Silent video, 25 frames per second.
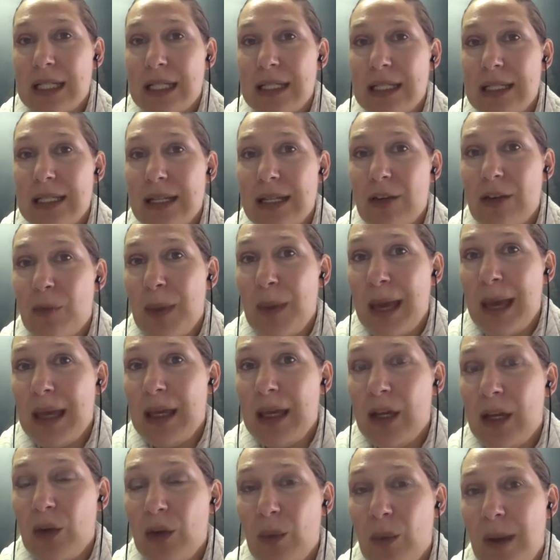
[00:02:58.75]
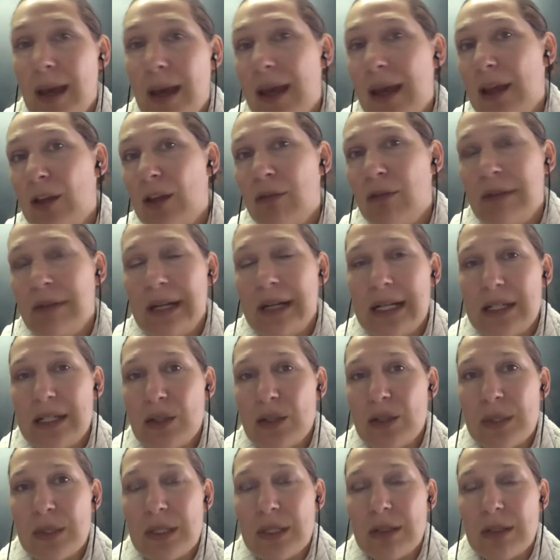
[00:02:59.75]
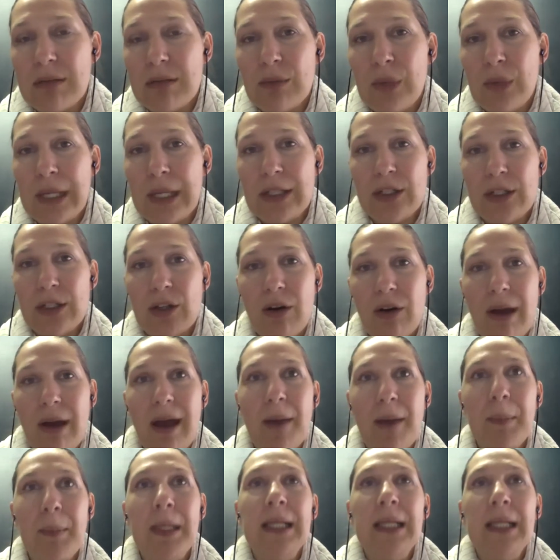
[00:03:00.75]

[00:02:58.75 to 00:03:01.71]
Instead of packing it away, you realize it was quick to grab.